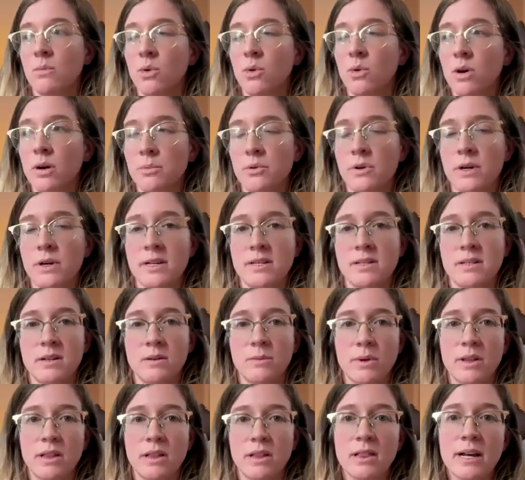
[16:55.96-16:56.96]
more
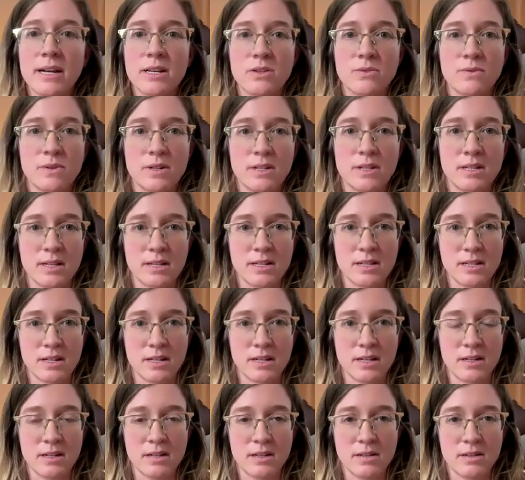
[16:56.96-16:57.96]
present, with less
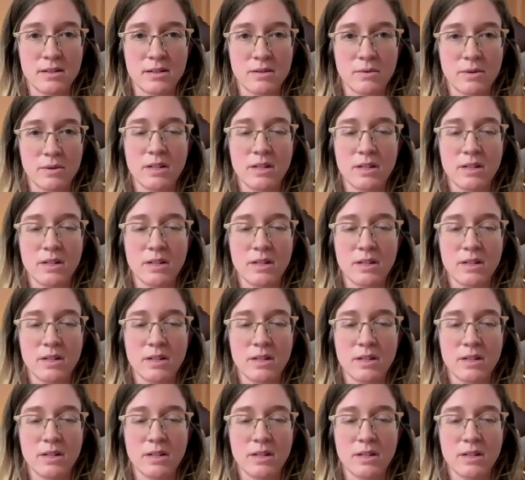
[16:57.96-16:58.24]
resistance,